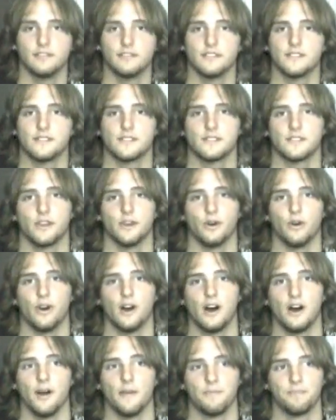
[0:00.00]

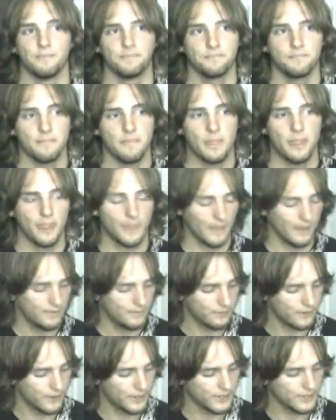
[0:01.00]
So
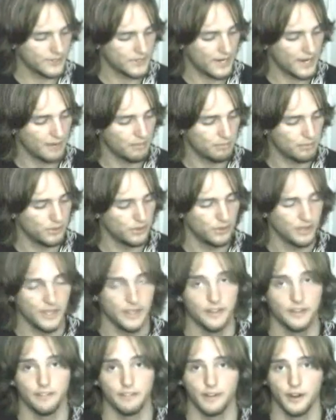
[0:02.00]
for example,
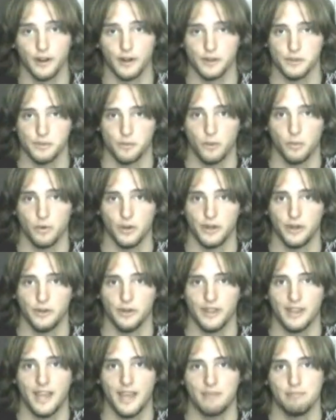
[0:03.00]
in the verse when we're
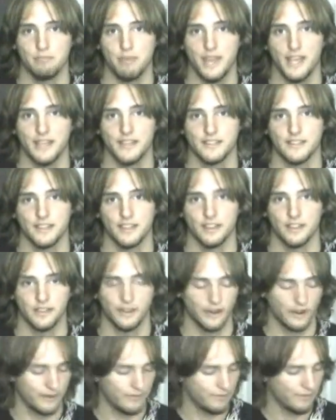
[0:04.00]
doing that bend to the
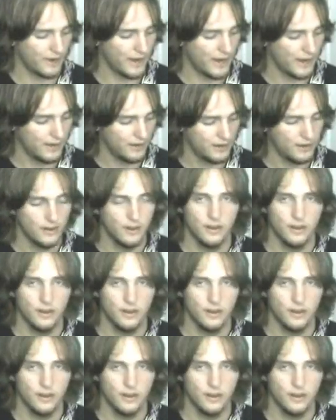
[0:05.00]
3rd fret,